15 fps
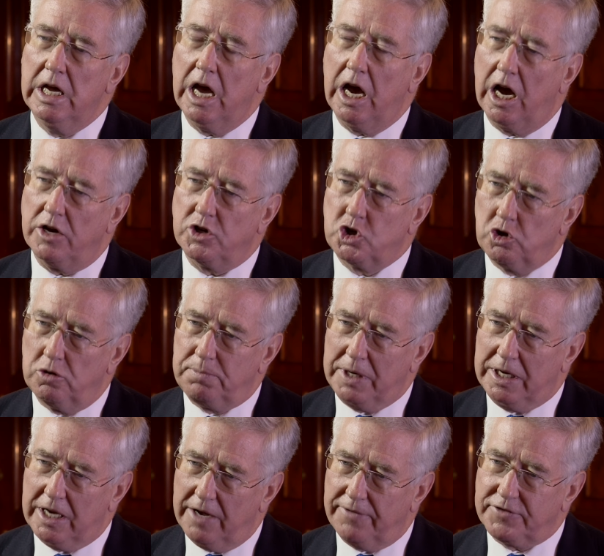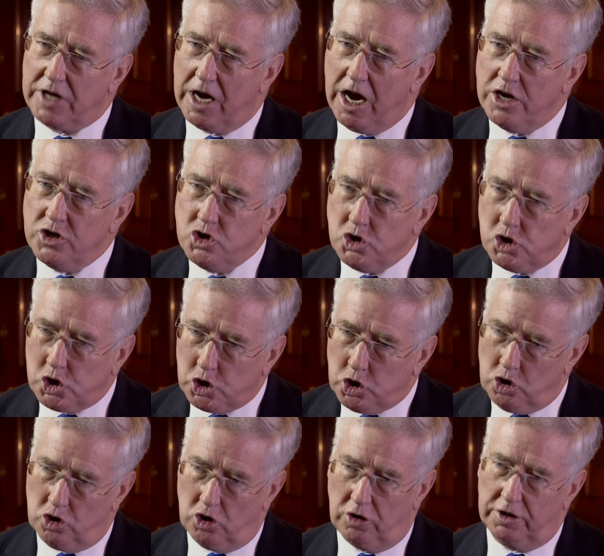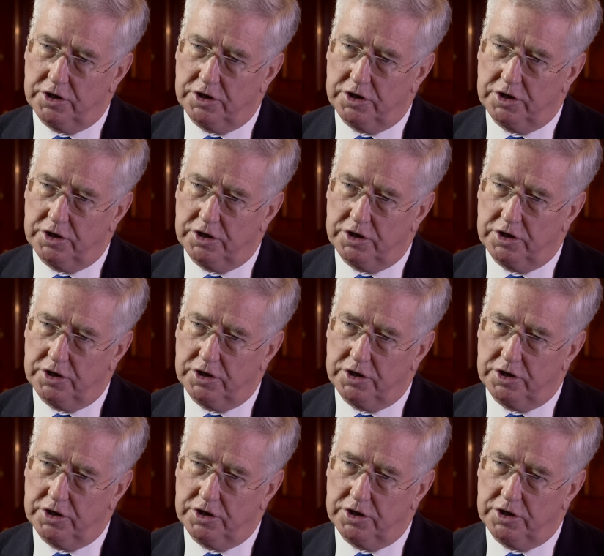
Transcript: uh, should be left unsure